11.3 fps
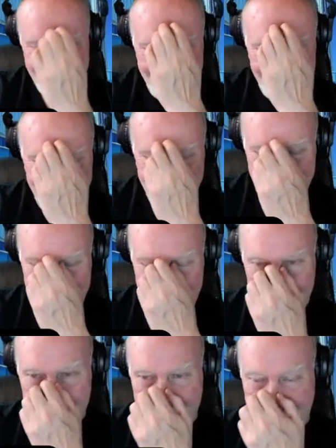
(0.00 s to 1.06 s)

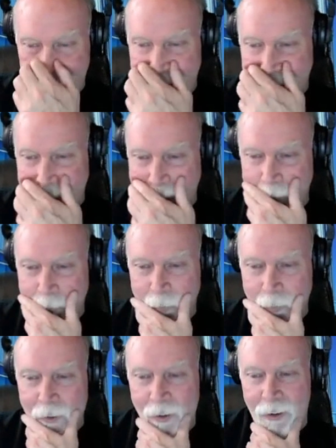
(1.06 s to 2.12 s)

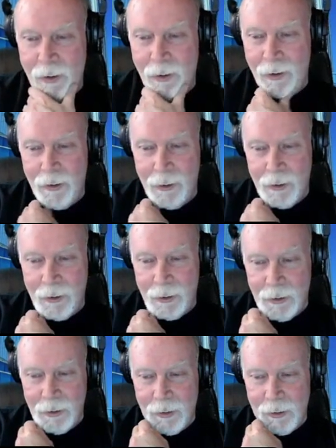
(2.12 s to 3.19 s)

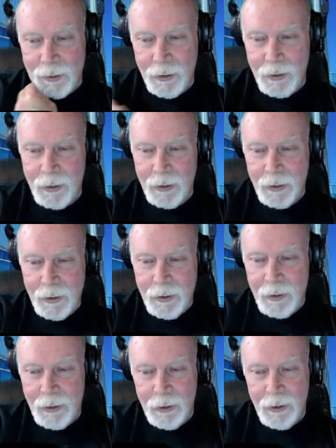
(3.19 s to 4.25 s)

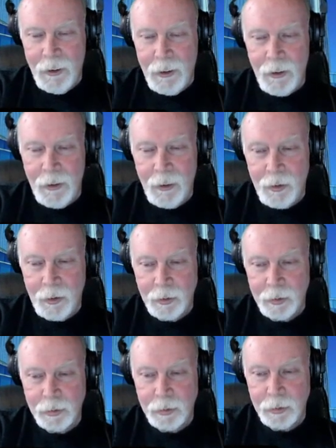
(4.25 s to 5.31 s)

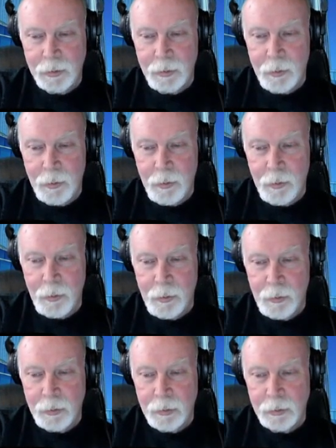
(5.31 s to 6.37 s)

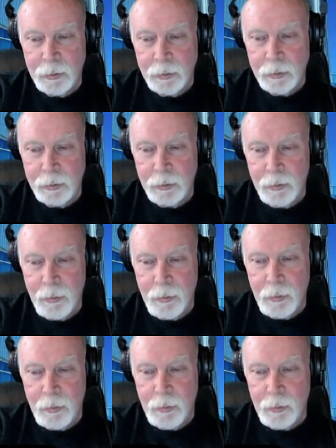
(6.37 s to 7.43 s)

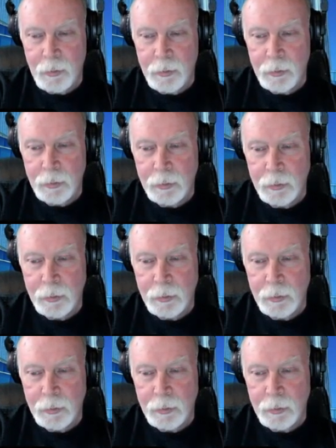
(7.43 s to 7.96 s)
No words are spoken by the person on screen.